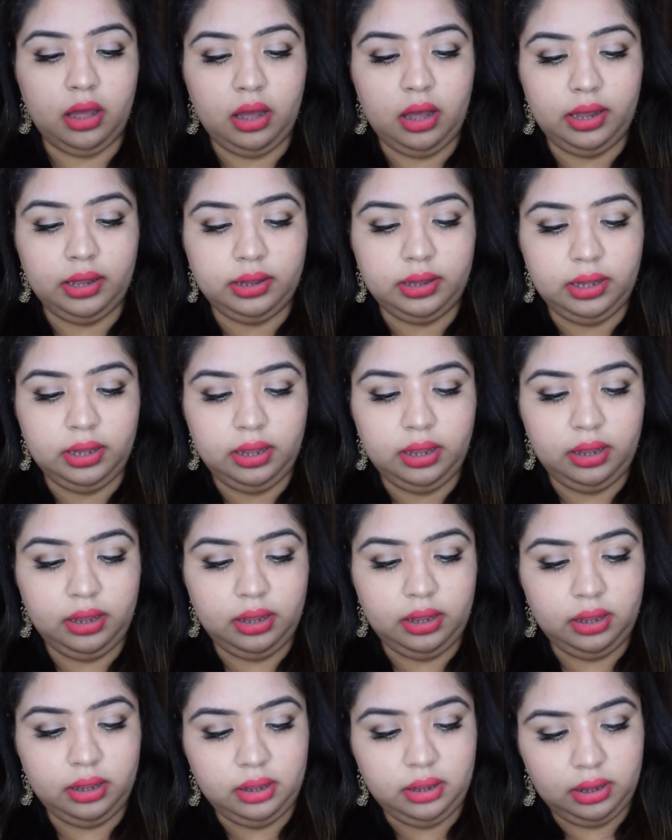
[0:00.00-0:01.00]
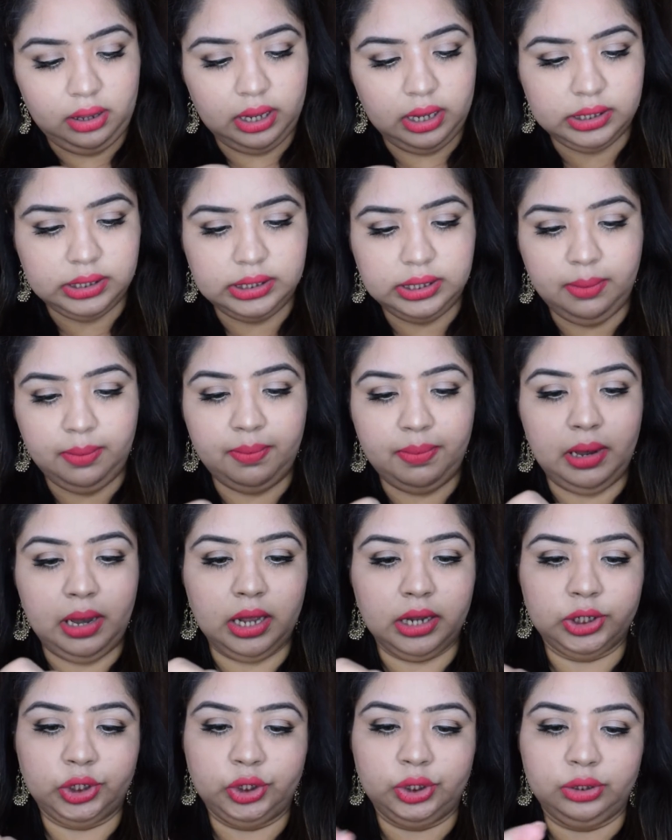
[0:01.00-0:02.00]
I think it's a
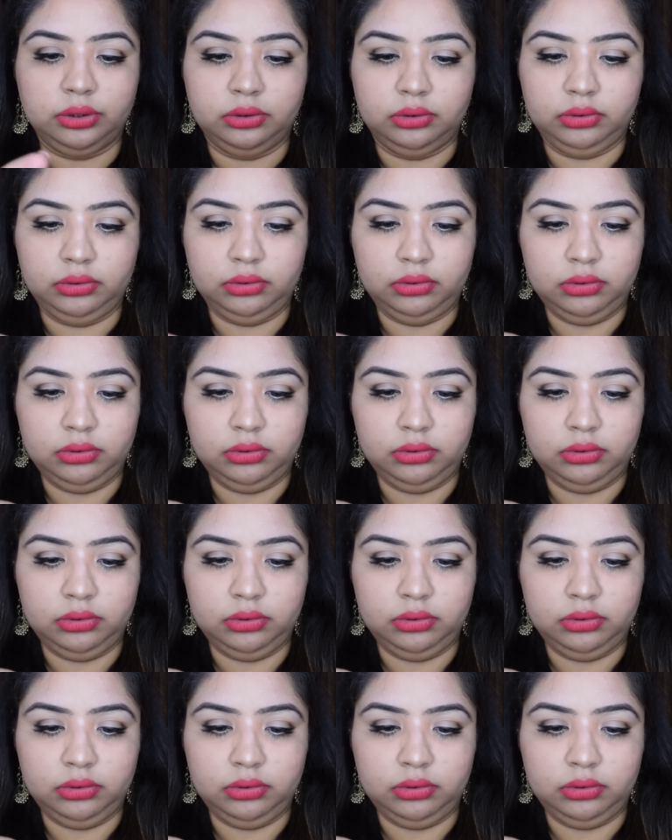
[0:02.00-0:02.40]
blusher.